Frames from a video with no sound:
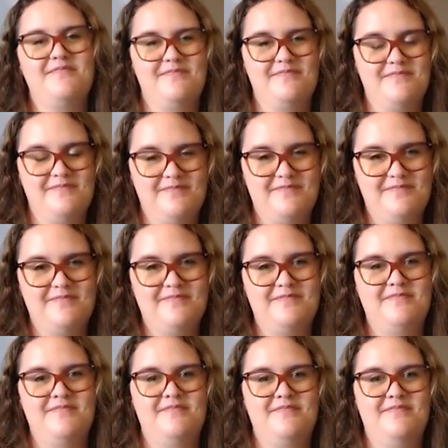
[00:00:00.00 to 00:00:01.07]

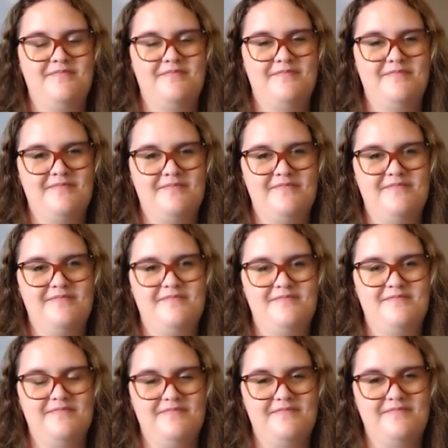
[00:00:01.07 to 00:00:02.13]

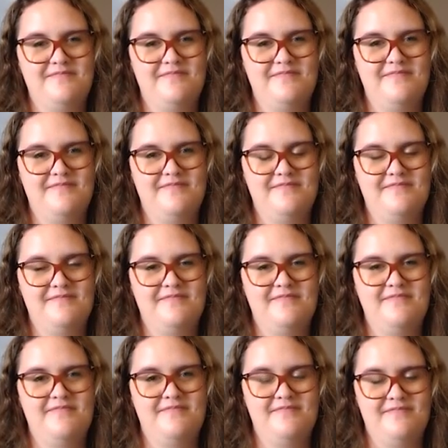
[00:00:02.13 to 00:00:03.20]

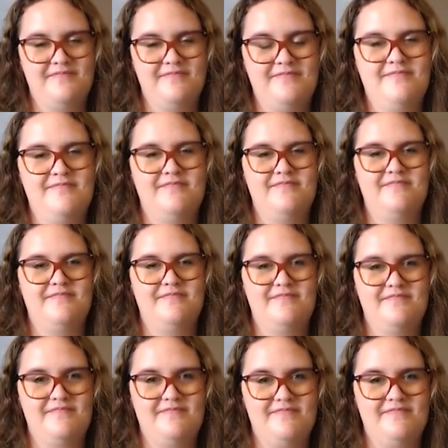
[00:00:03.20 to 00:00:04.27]

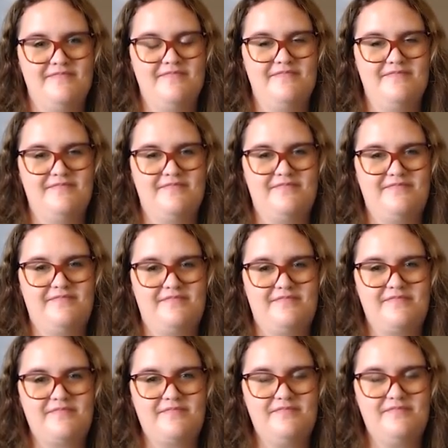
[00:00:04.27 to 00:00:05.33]

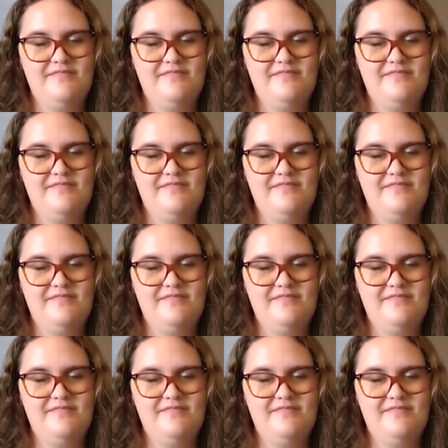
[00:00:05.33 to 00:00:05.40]
(not speaking)